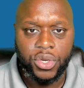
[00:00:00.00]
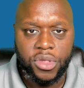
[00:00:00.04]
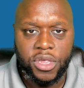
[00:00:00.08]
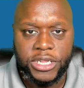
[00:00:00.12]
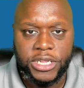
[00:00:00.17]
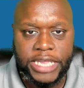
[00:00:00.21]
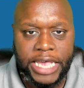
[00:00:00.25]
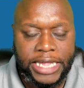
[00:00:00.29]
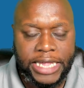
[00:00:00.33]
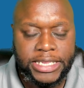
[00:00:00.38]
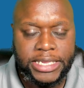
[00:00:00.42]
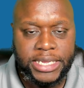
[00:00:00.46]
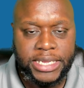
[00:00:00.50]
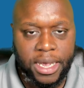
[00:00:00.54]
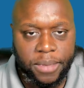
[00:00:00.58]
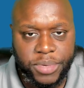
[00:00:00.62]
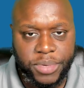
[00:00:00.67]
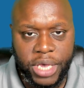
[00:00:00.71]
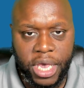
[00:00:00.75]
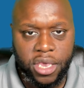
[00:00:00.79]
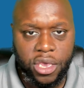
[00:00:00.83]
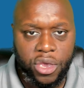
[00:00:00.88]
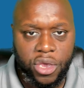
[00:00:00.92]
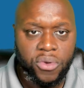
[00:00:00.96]
are the 10 steps
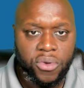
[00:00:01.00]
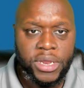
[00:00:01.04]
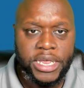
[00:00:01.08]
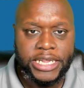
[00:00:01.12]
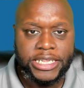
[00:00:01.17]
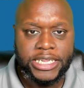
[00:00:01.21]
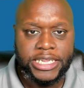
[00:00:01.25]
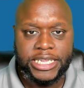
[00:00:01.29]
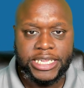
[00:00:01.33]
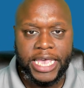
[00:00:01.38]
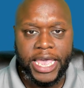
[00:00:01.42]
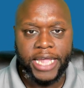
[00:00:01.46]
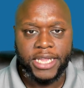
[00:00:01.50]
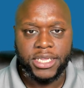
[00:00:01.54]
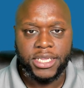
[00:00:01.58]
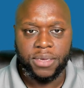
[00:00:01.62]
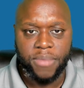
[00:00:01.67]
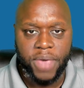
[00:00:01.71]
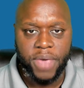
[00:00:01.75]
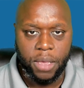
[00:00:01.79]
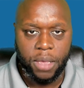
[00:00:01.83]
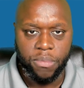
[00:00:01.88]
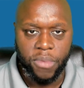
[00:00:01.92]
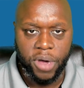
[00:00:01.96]
that you need to take to
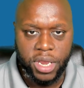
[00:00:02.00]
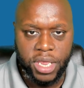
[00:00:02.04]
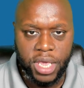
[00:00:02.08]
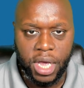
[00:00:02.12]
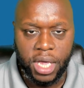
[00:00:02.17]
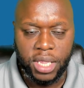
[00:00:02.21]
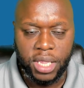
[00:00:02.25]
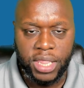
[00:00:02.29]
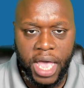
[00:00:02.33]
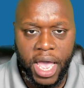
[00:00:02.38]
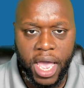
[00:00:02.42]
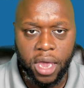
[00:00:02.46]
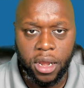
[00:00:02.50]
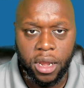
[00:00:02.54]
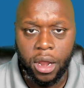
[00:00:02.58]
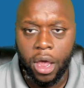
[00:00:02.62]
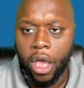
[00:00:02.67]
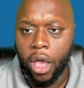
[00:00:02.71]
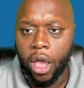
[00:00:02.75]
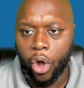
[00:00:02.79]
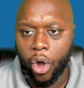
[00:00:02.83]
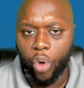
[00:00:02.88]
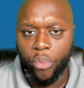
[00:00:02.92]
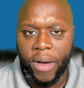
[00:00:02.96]
make money online,
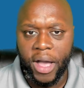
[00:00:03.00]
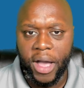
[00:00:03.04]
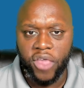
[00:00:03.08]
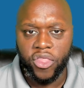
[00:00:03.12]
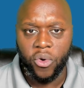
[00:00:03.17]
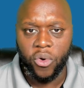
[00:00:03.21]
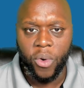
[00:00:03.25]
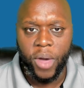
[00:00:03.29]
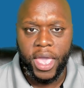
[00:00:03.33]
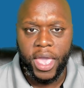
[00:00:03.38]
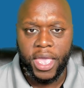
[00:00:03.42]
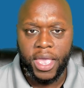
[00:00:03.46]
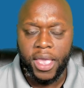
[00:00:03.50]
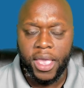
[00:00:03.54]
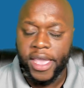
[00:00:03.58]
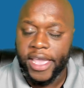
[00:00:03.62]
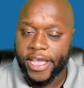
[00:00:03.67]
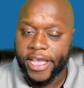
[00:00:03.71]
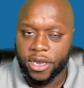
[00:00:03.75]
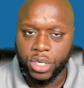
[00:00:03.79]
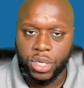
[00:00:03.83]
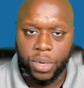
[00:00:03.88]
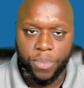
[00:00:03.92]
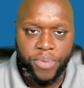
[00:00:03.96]
oh, by the way,
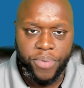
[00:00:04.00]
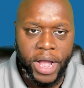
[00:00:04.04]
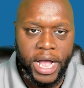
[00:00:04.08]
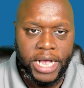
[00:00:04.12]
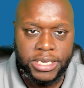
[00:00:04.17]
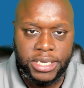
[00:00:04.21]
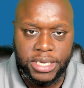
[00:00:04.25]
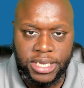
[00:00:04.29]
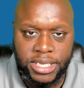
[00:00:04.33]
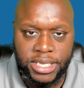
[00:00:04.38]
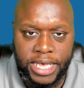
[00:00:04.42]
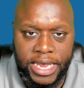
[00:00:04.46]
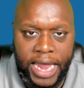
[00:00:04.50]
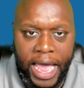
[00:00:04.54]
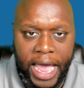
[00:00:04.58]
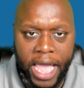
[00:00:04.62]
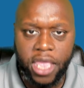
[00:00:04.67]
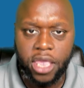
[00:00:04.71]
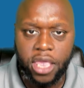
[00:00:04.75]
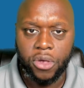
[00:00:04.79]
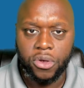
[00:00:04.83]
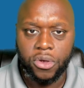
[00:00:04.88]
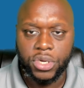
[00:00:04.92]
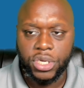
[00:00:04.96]
here's a process that I
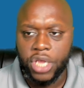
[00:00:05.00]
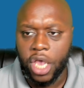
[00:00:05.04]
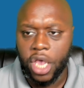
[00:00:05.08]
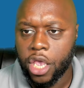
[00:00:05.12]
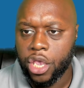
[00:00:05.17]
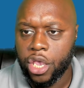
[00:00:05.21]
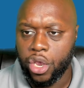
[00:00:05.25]
used,